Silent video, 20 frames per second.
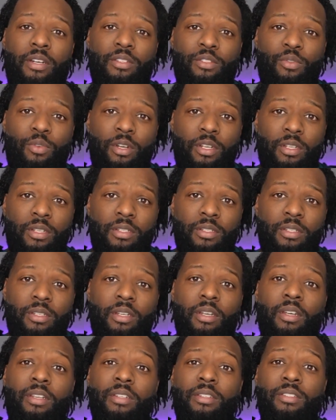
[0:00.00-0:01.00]
credit,
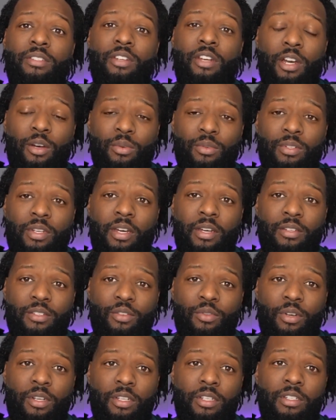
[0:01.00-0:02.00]
child tax
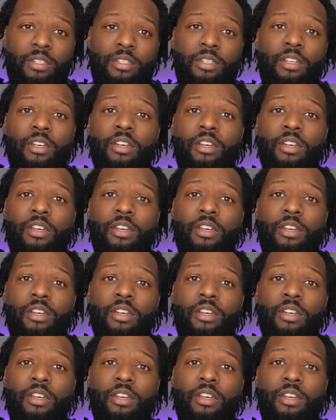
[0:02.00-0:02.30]
credit,